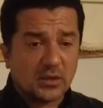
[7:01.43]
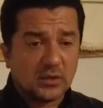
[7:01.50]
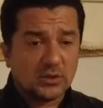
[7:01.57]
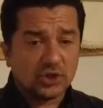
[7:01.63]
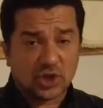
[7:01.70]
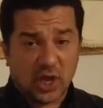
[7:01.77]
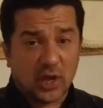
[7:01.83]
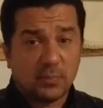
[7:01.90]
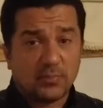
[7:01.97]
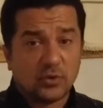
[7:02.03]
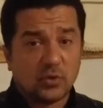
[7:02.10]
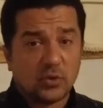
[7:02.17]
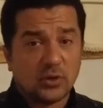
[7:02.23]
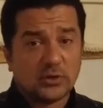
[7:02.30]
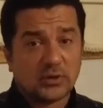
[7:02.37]
shape
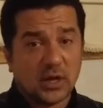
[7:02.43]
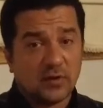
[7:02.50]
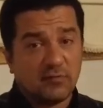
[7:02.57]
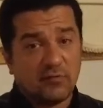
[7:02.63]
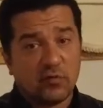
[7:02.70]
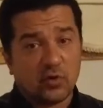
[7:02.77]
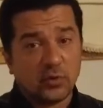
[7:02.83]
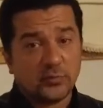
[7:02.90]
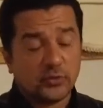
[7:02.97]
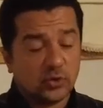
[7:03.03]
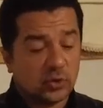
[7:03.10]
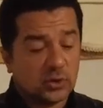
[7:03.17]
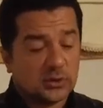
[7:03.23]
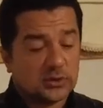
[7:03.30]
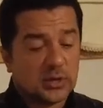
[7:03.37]
to it and form
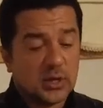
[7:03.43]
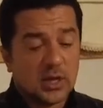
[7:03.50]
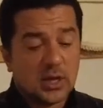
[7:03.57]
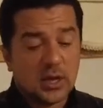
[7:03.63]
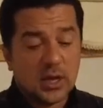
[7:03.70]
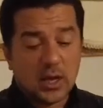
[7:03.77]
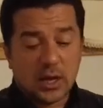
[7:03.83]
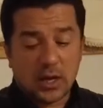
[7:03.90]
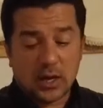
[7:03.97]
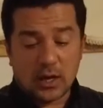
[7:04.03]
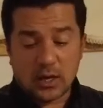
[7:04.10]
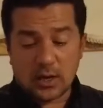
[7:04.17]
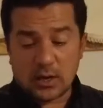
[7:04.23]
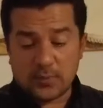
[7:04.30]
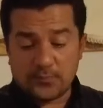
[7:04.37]
to it.
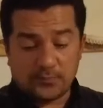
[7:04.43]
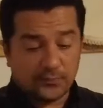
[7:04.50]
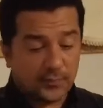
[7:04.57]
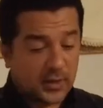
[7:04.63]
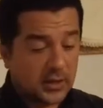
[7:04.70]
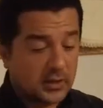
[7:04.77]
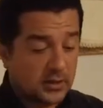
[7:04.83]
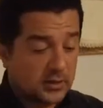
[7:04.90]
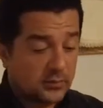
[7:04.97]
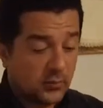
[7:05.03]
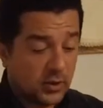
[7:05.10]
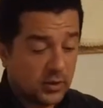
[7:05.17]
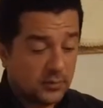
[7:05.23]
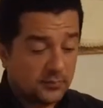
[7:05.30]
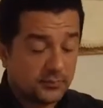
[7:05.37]

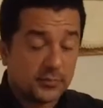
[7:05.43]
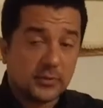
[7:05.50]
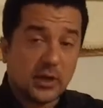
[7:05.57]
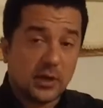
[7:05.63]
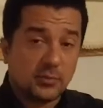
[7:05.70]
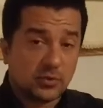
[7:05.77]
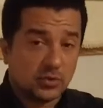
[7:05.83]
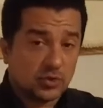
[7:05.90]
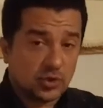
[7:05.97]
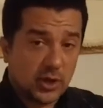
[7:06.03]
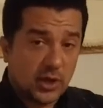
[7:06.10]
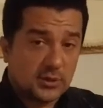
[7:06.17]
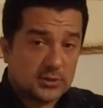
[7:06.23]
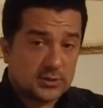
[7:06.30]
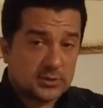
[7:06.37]
Well, time to
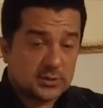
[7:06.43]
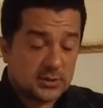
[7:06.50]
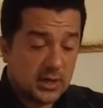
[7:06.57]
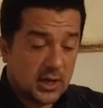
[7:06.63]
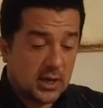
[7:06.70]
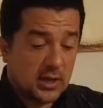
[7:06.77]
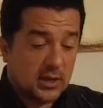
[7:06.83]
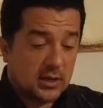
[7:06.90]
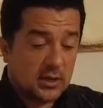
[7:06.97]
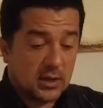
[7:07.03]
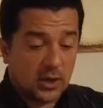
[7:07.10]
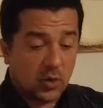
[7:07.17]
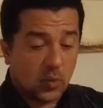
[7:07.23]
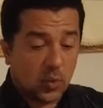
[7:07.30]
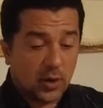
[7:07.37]
trace and
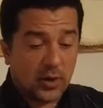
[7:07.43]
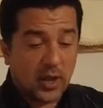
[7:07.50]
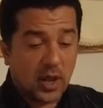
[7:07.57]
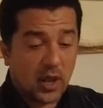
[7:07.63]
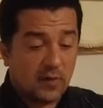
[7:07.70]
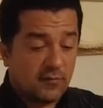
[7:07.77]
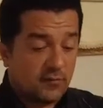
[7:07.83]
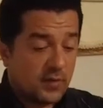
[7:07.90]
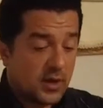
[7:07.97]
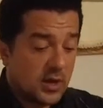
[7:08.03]
cut 1/2.